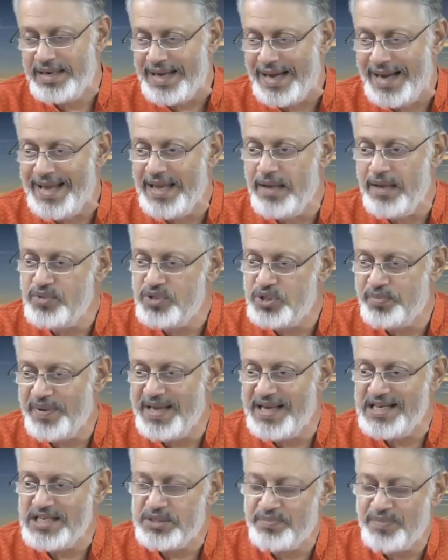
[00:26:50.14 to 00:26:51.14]
time,
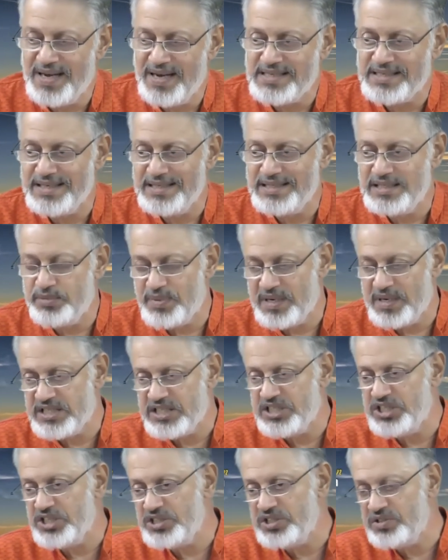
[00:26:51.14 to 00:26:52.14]
space, past tense,
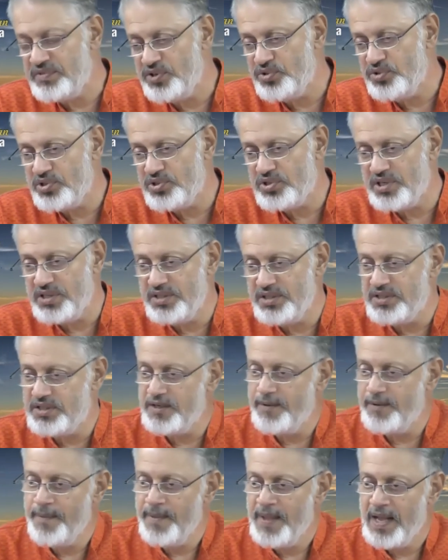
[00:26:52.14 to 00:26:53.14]
present tense, future
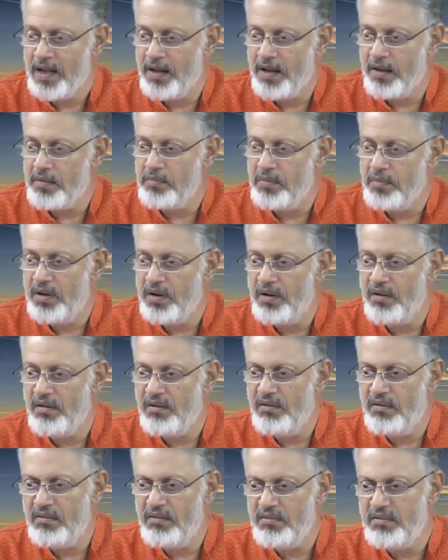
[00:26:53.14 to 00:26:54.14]
tense, karma,
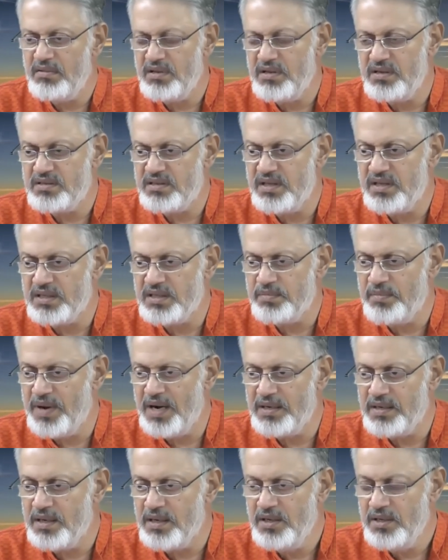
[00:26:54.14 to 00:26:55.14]
all these things.
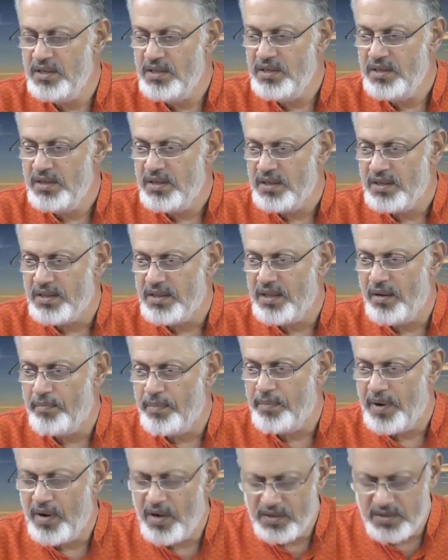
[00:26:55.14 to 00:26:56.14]
But the
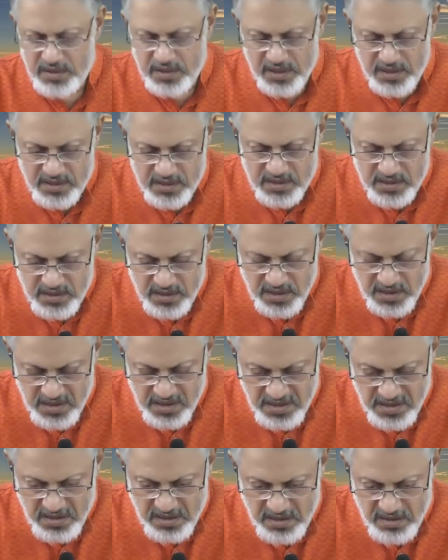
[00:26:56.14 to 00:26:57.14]
path is,
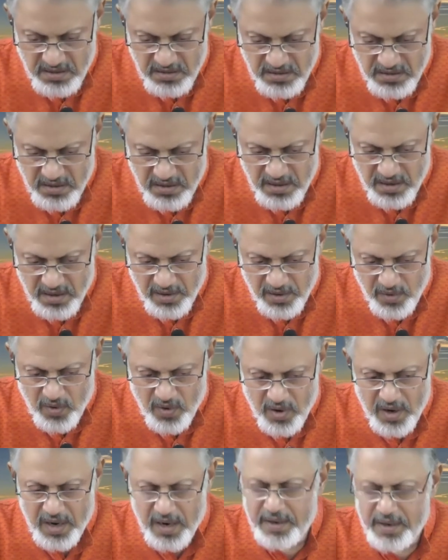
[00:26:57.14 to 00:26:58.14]
you
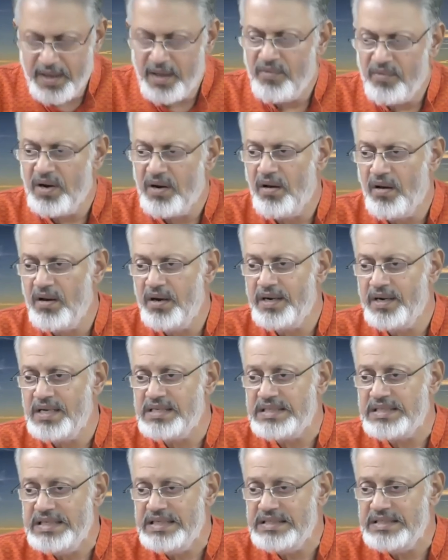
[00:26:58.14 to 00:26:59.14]
cannot even call it
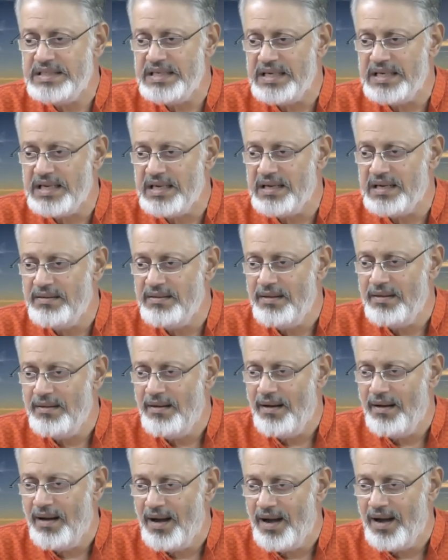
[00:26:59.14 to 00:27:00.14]
as easy.
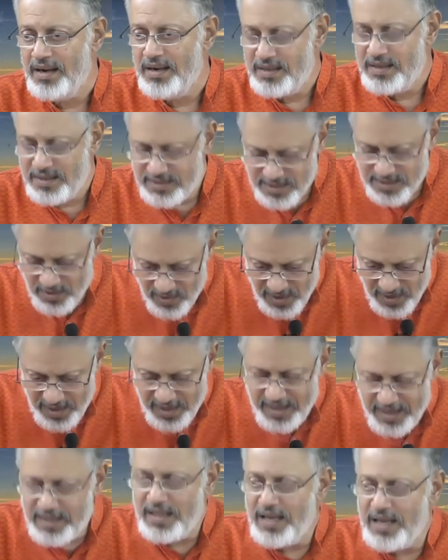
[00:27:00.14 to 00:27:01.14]
It is the
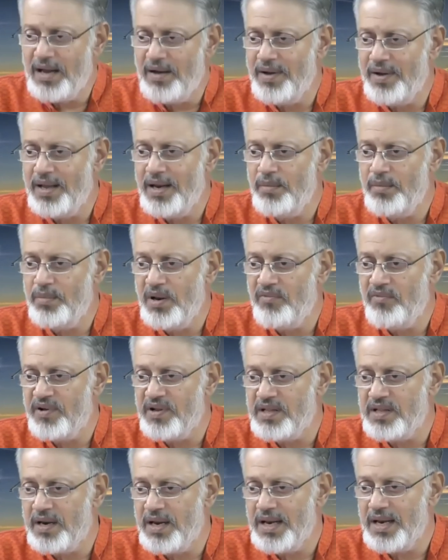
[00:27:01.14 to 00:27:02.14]
only thing available
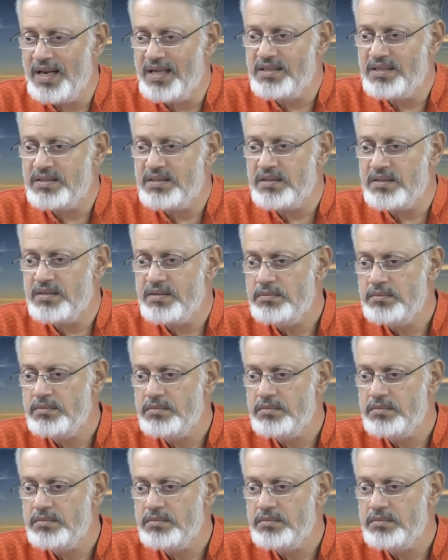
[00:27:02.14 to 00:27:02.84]
for the realist.